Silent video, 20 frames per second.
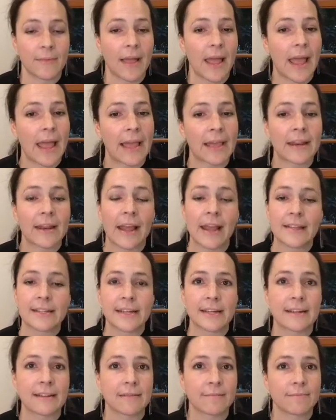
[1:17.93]
And as
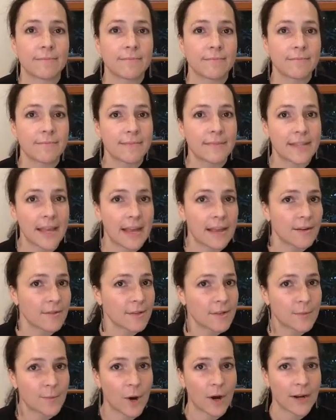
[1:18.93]
I say on
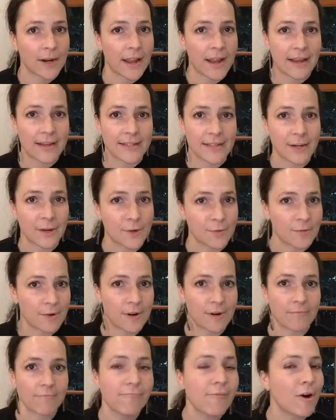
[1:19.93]
this broadcast, I know
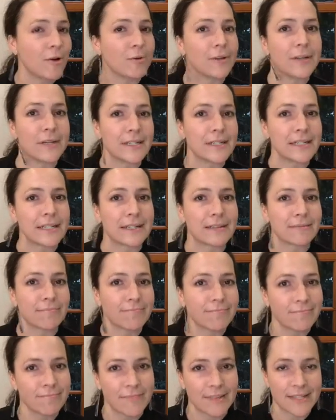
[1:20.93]
we're only into
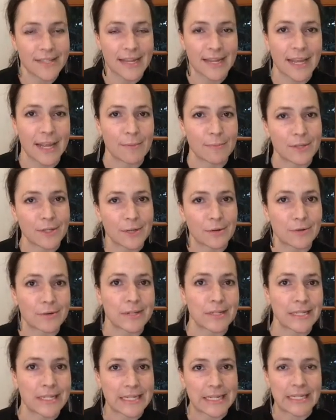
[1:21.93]
the second episode
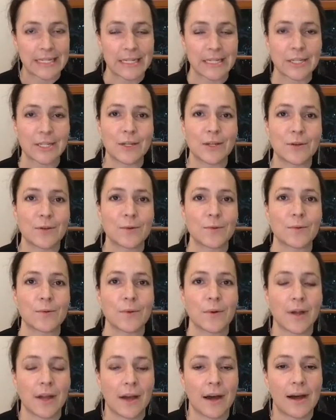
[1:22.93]
in season
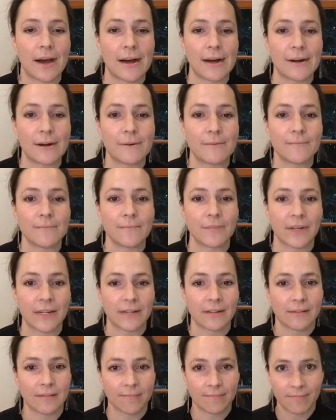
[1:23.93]
2, but
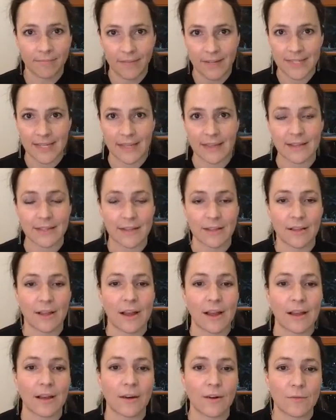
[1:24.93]
I said this a
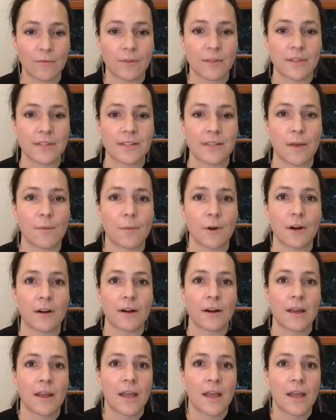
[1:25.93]
lot over the summer.